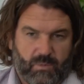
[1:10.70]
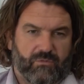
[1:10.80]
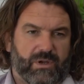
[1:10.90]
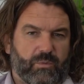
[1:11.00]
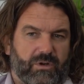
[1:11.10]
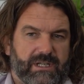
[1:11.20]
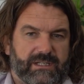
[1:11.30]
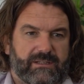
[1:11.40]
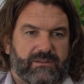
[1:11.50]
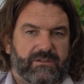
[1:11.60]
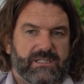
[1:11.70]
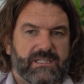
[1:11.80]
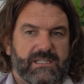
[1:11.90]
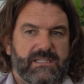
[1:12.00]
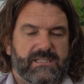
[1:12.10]
rewind
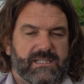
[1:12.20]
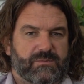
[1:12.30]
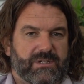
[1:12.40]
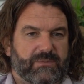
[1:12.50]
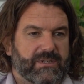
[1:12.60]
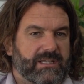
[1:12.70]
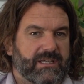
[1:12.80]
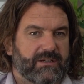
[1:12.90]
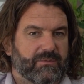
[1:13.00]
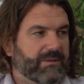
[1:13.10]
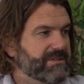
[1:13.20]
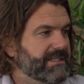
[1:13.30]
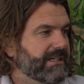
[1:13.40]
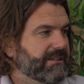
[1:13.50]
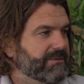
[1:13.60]
13 years, that's where we
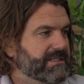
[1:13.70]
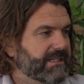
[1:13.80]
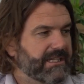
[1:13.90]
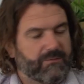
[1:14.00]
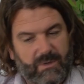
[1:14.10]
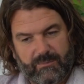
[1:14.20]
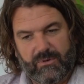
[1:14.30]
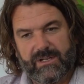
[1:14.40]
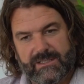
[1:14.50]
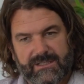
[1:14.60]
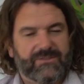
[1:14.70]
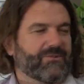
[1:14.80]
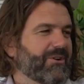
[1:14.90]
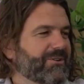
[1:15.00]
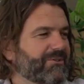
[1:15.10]
started. We started out with one product and it's
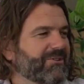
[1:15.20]
grown